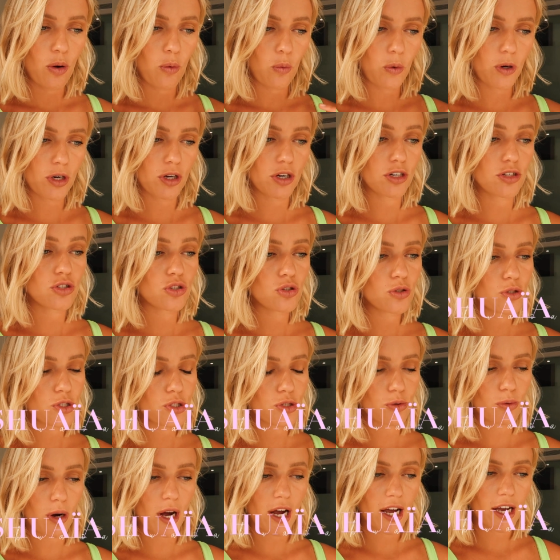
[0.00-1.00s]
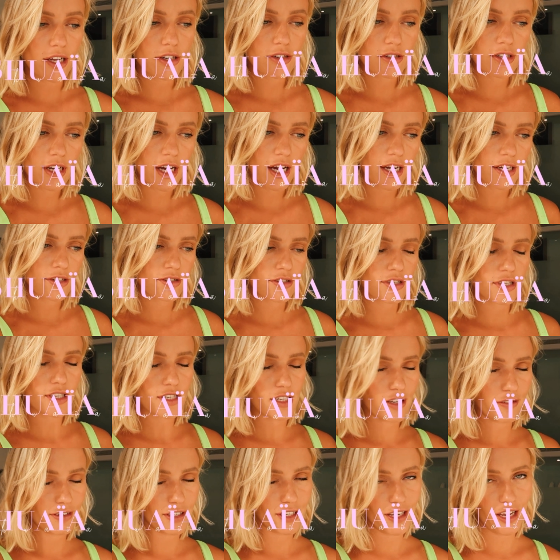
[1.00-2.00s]
we're going to Ushuaia tonight to see
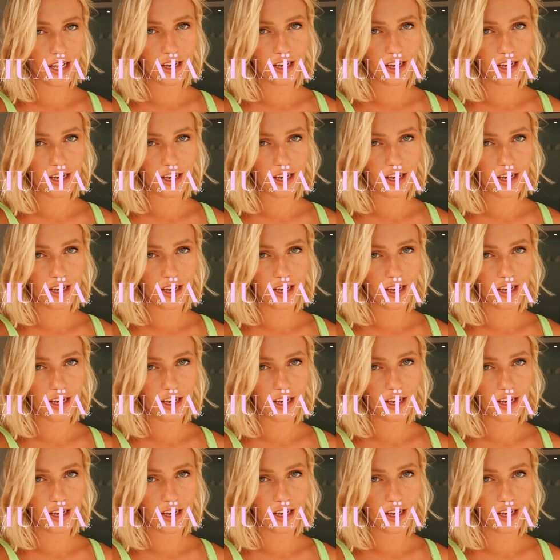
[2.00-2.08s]
David